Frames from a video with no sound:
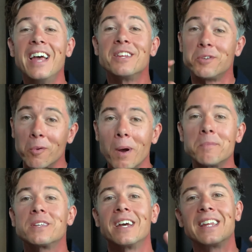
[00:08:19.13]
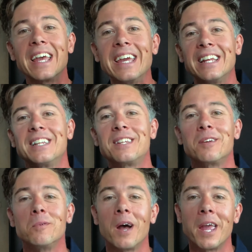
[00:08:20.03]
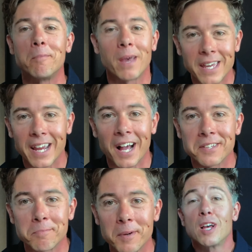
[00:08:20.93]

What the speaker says: to your website into a paying customer.